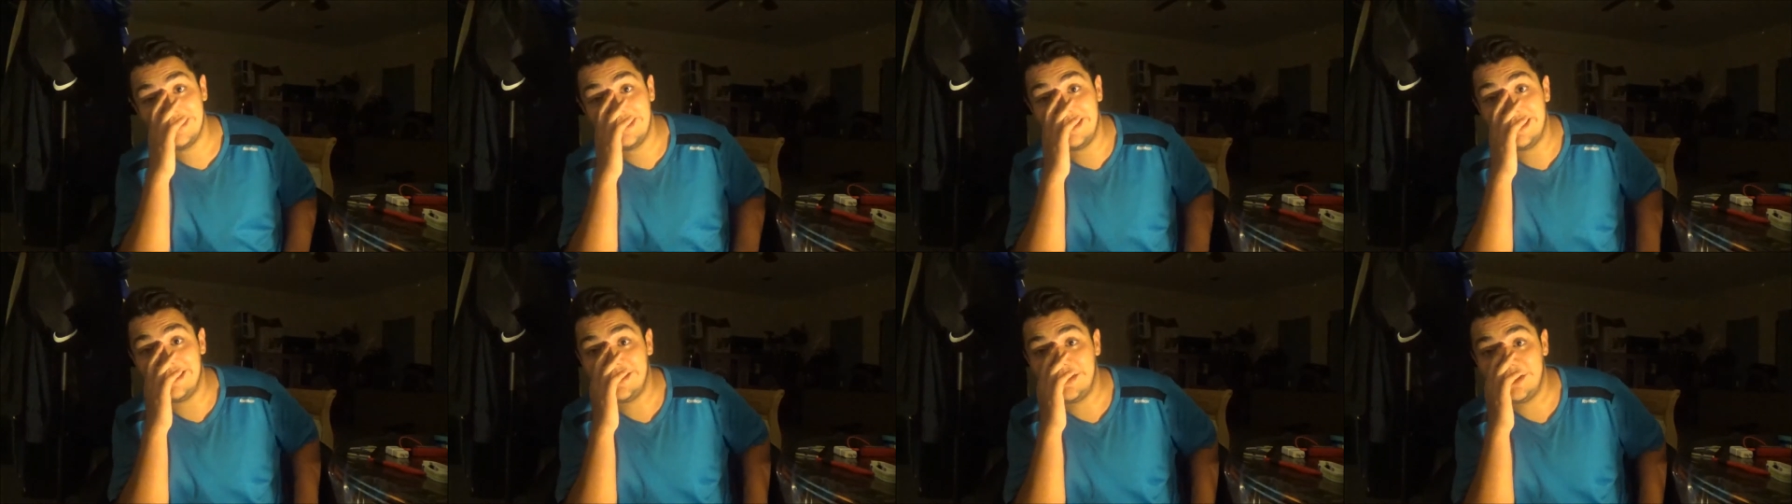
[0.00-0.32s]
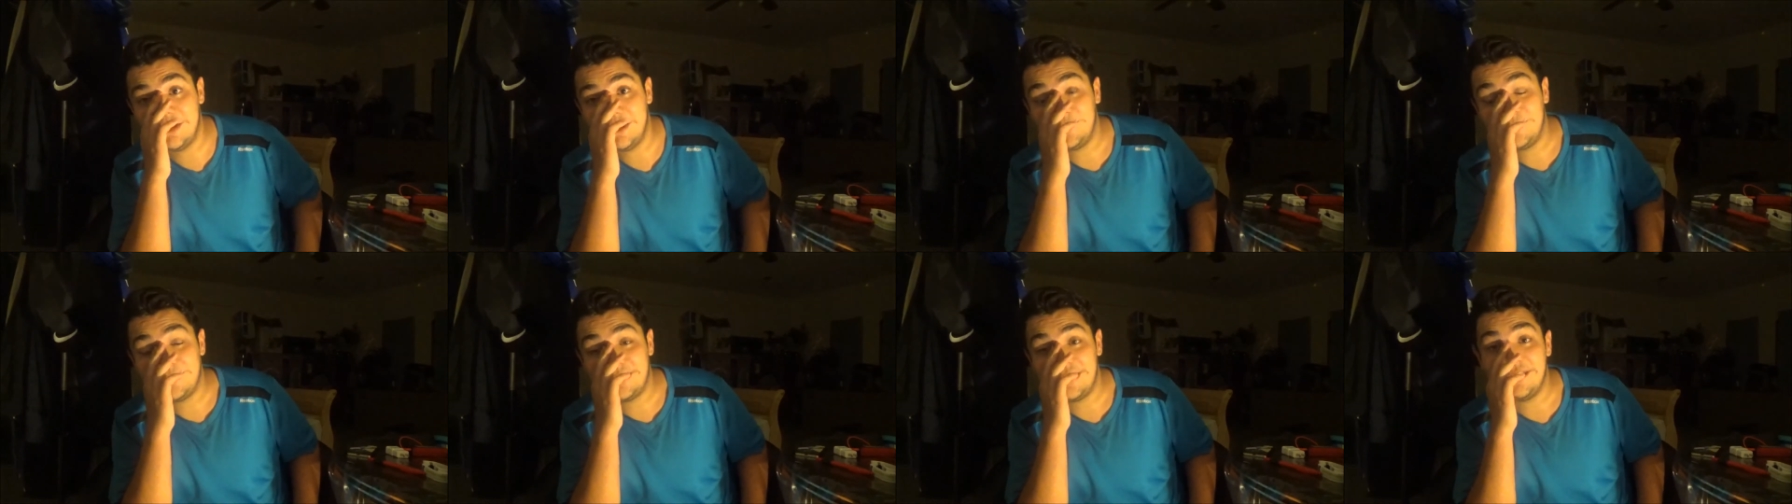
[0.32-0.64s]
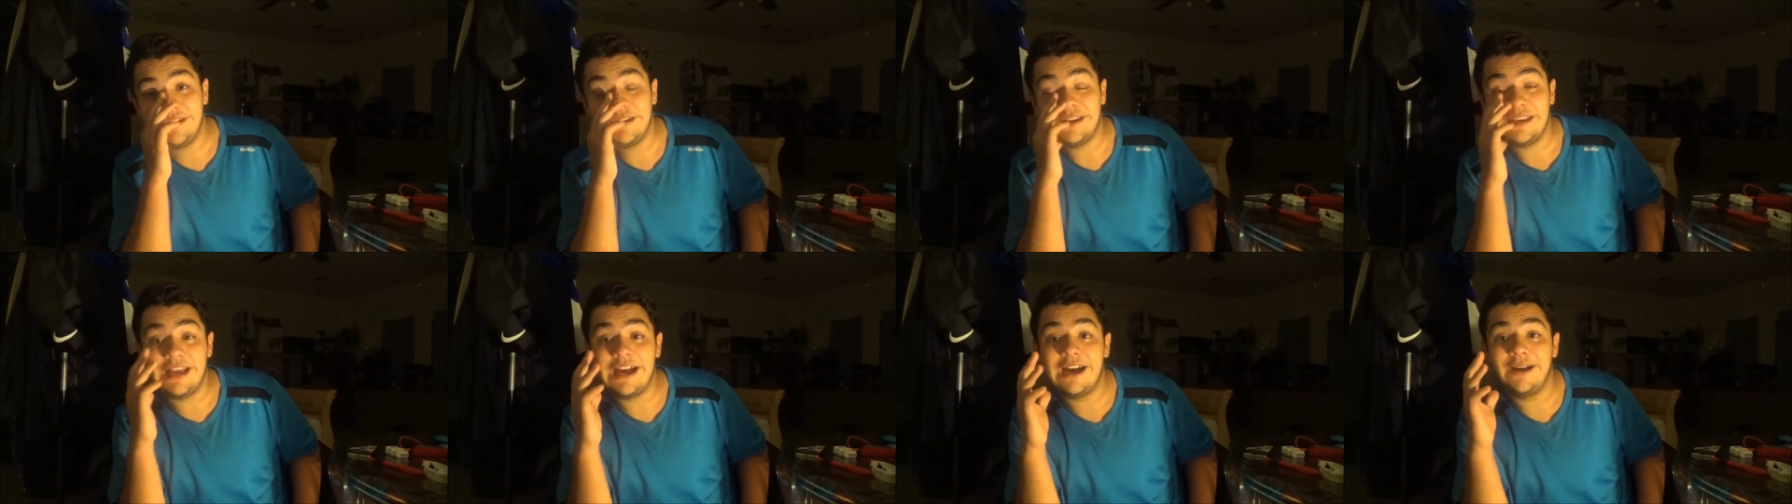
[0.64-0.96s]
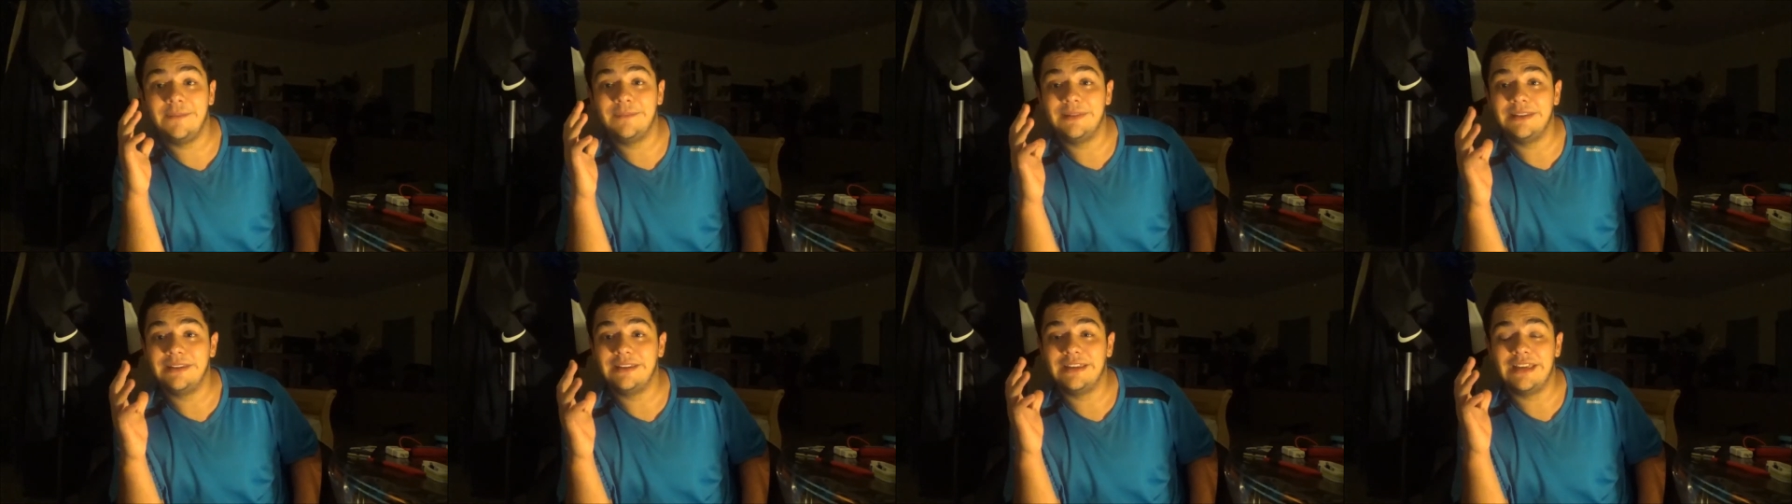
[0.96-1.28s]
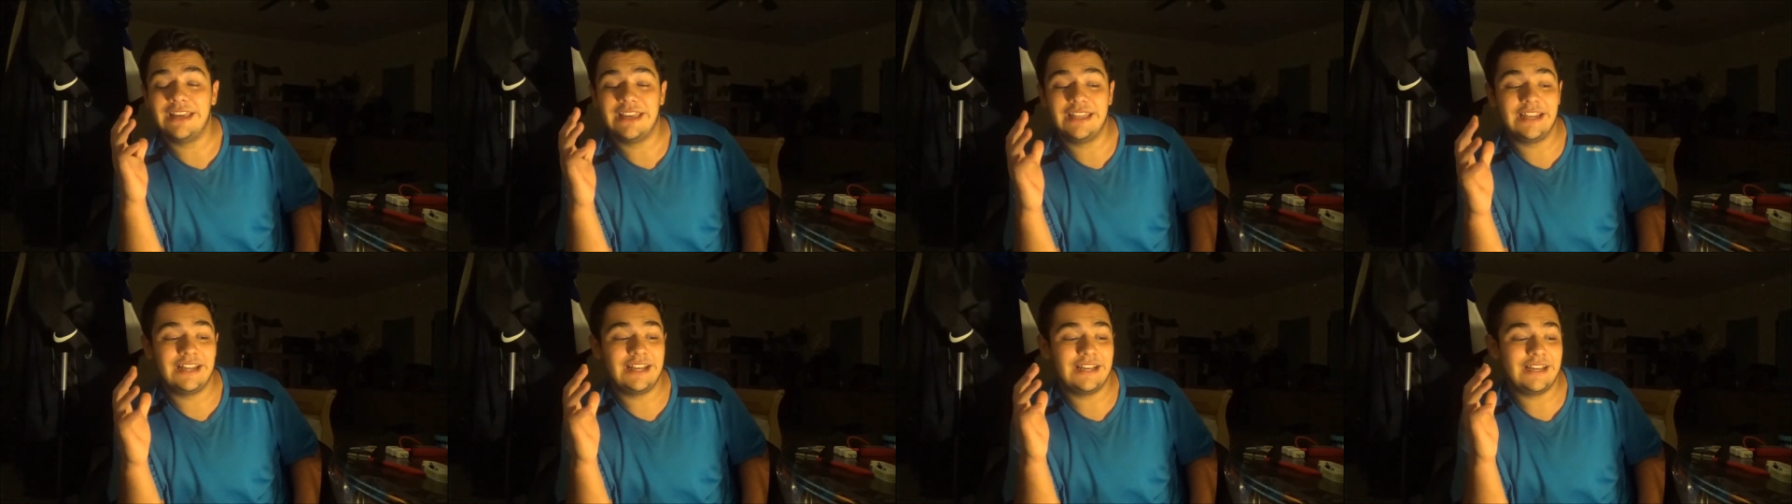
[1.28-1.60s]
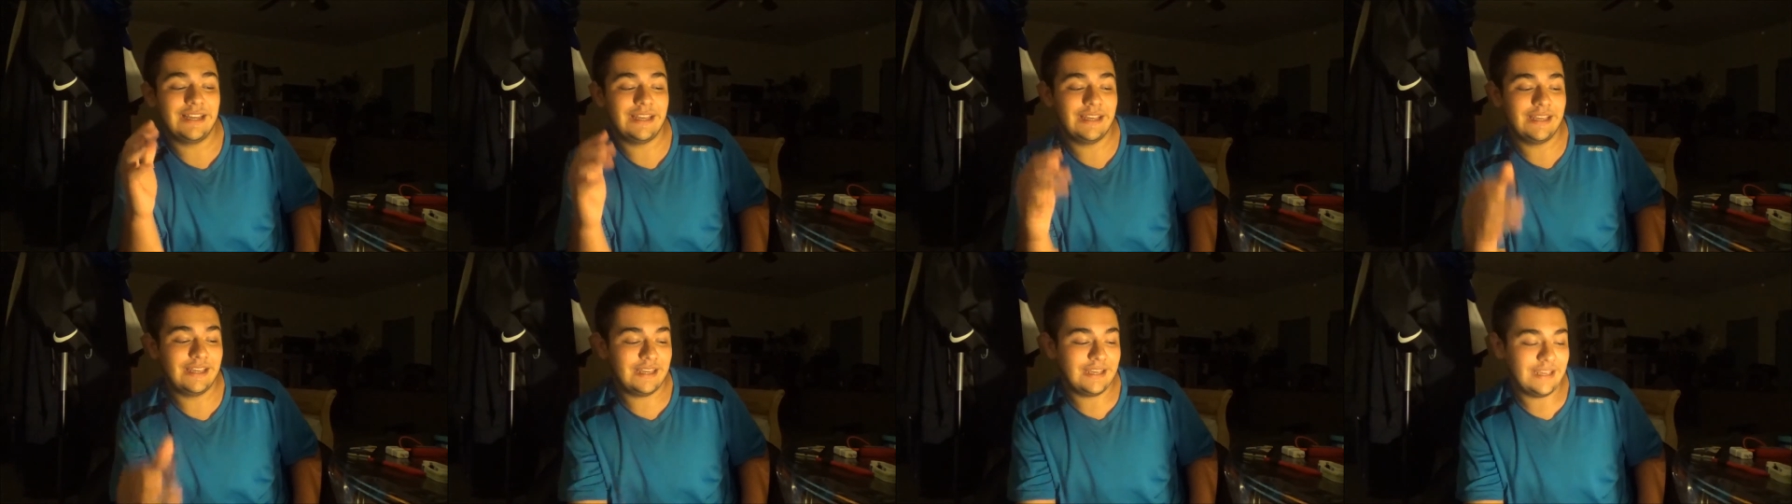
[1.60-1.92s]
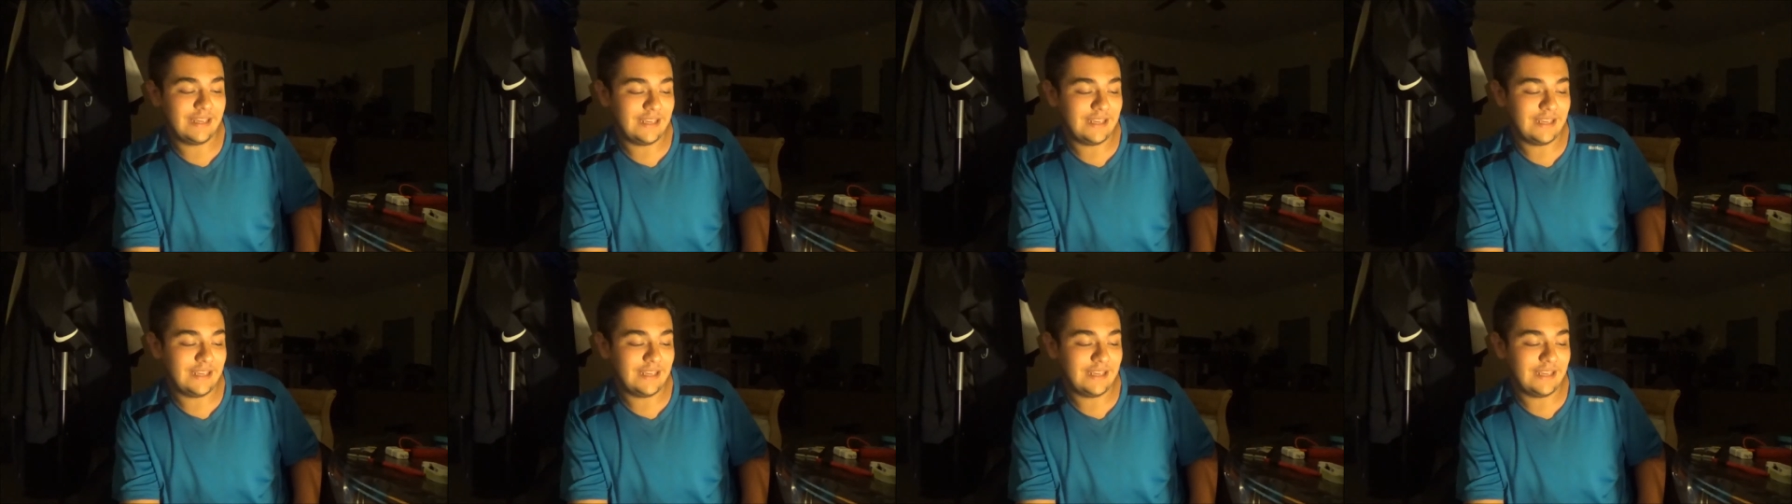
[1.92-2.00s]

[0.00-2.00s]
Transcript: That jump scare got me, and I...